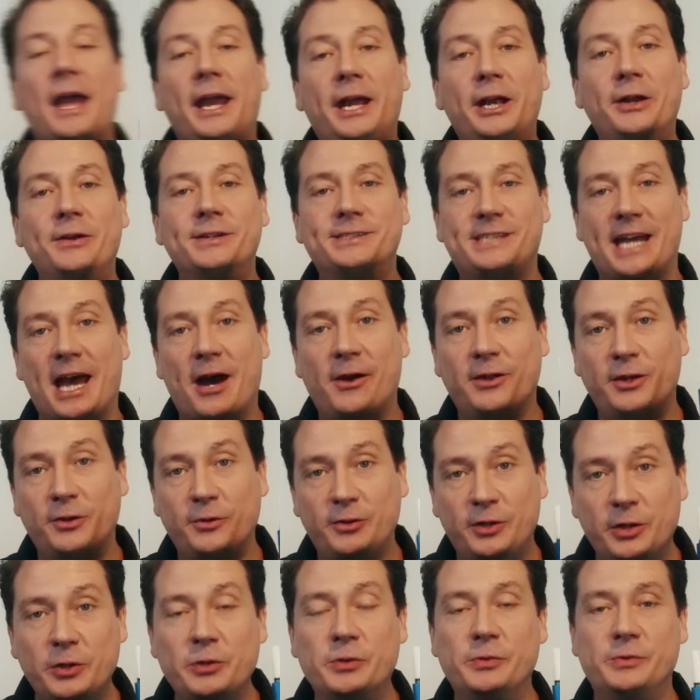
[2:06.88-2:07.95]
Here's how you
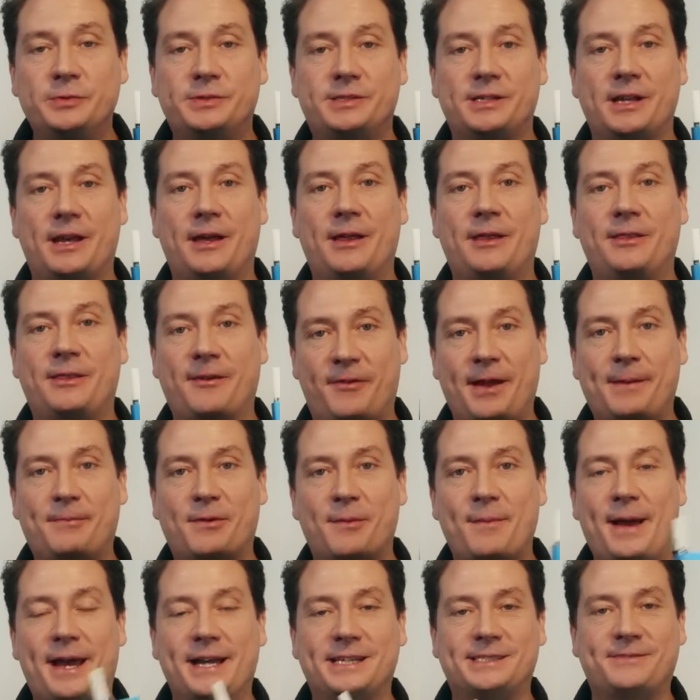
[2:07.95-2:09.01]
use the
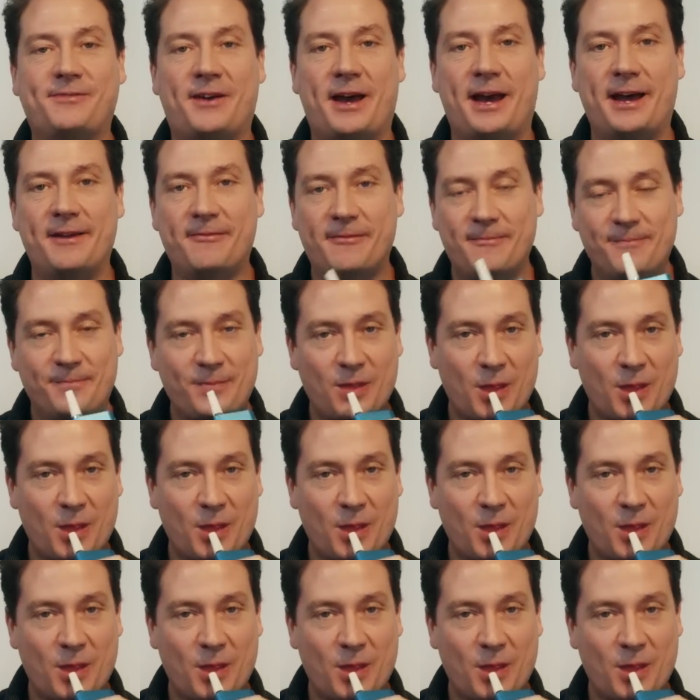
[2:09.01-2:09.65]
VaporMax 5.